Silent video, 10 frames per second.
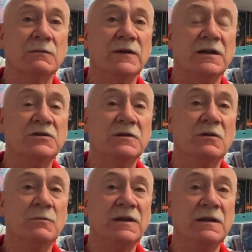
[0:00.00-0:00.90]
We had
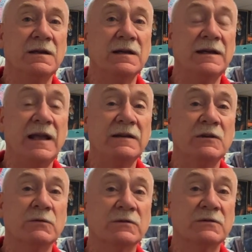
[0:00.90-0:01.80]
Janome and handy
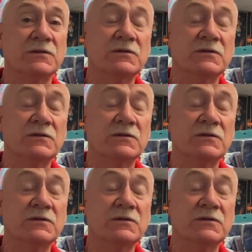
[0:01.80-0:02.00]
quilters.